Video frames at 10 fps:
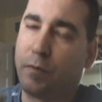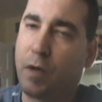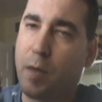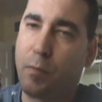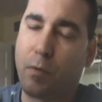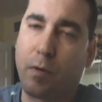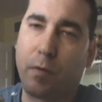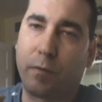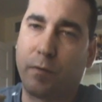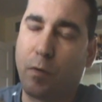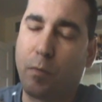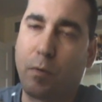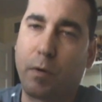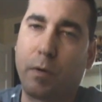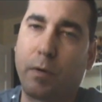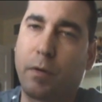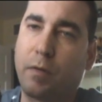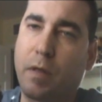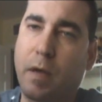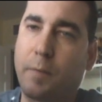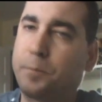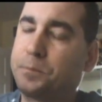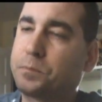skateboard or snowboard or into that.